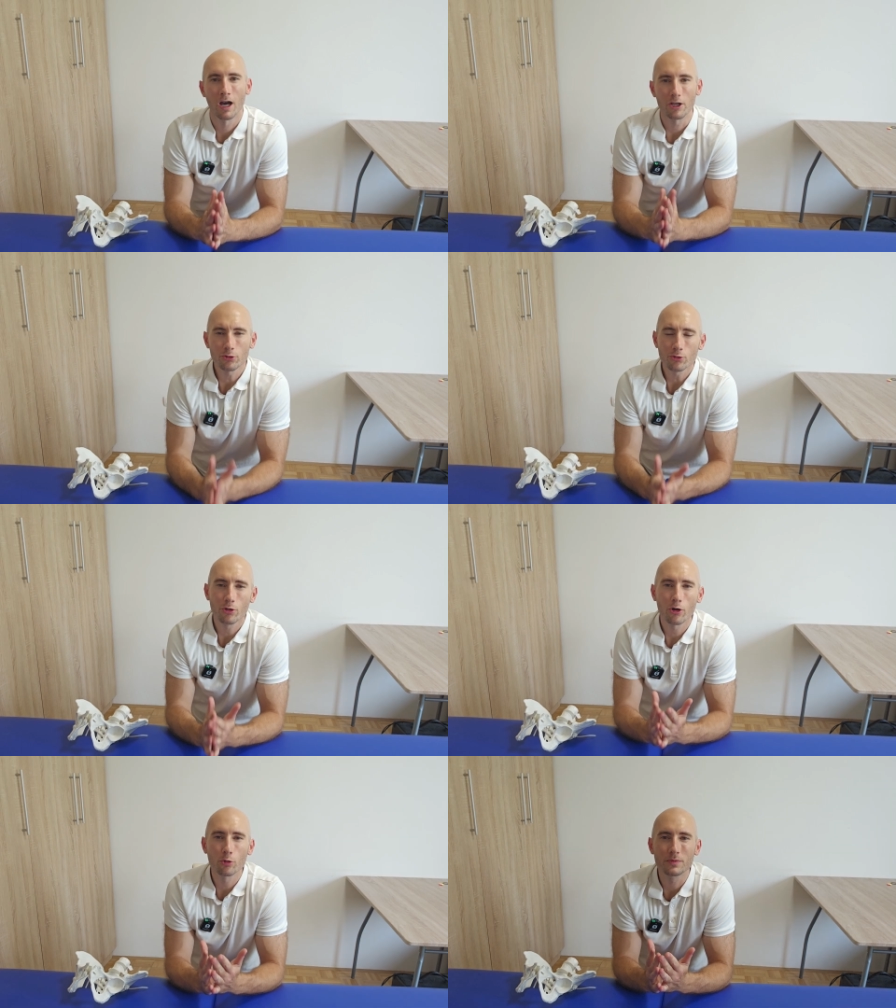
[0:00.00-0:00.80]
I sure
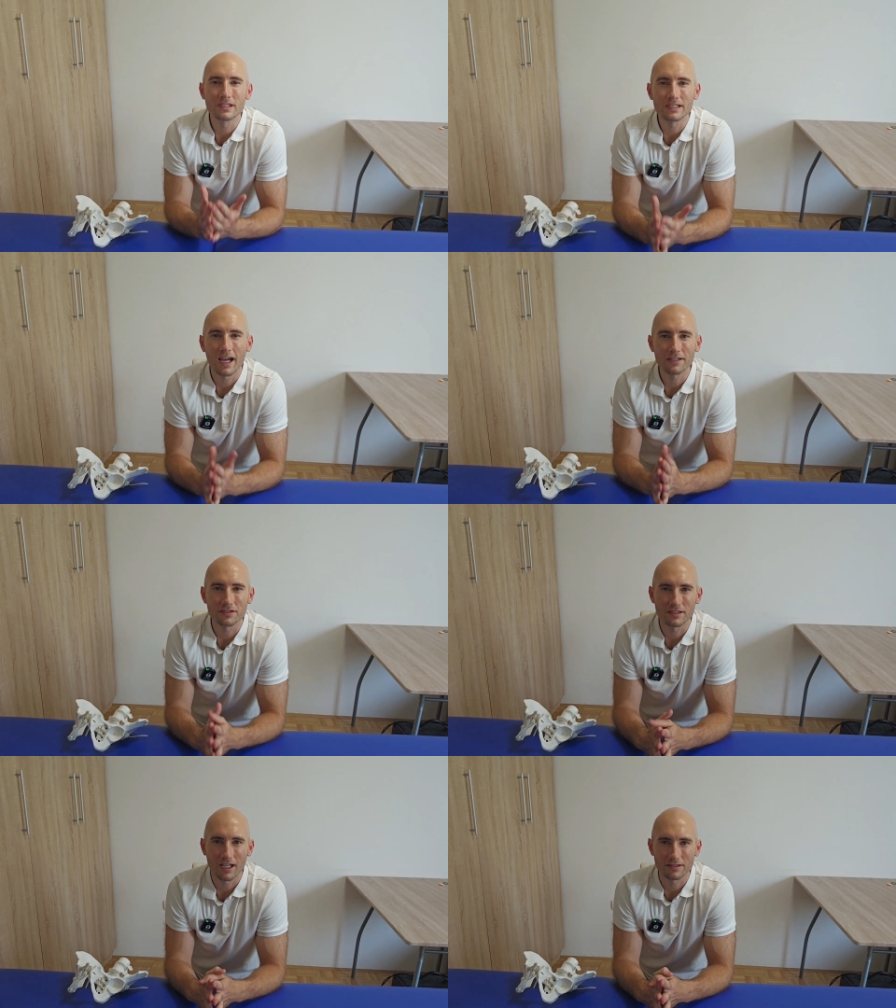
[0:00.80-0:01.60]
hope these
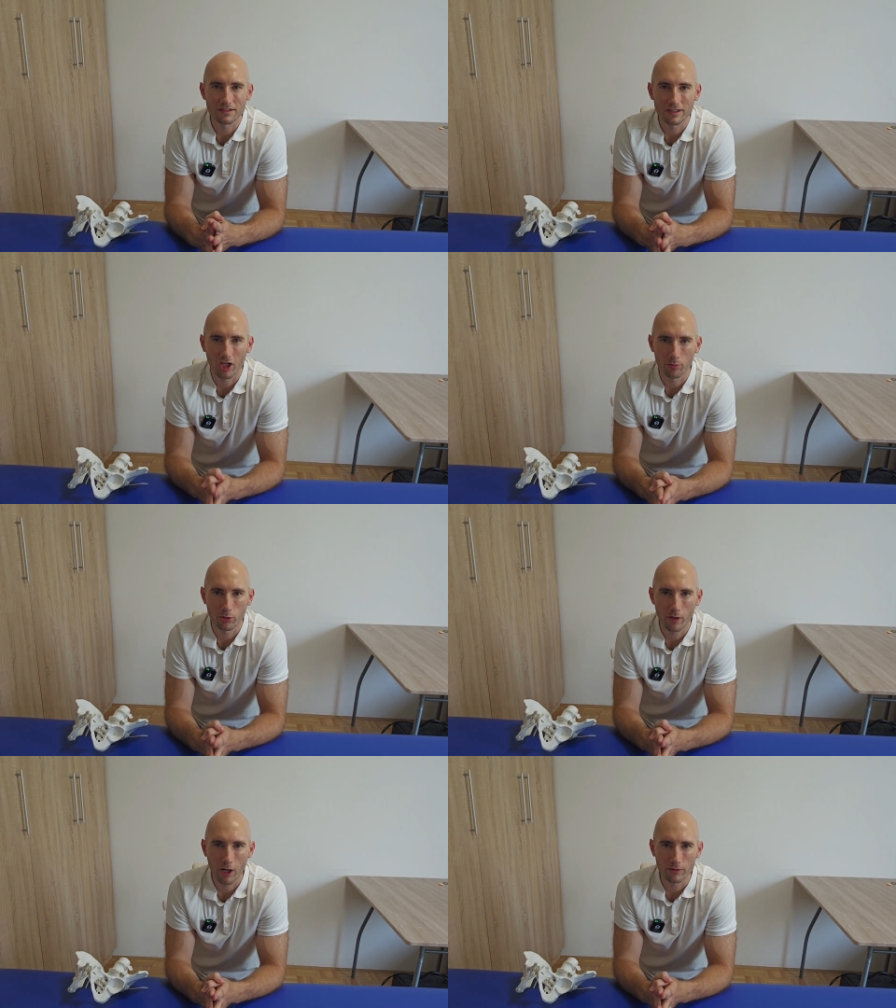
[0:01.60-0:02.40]
exercises
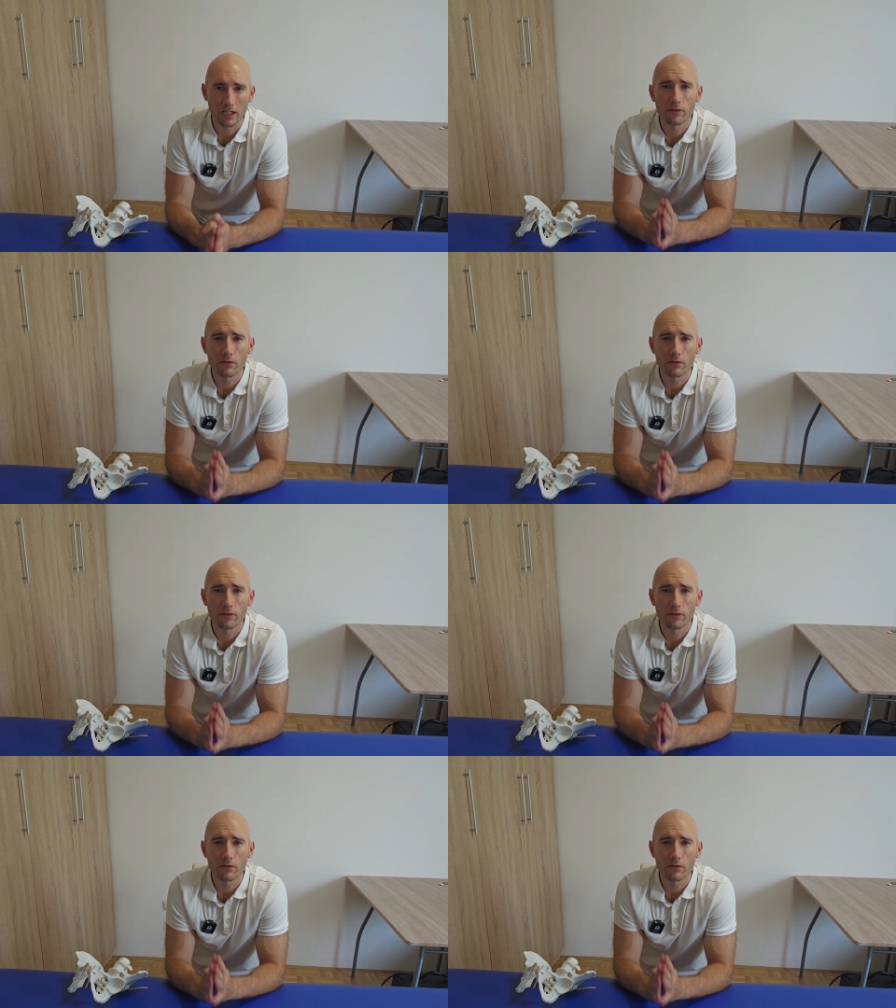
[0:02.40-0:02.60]
help you out,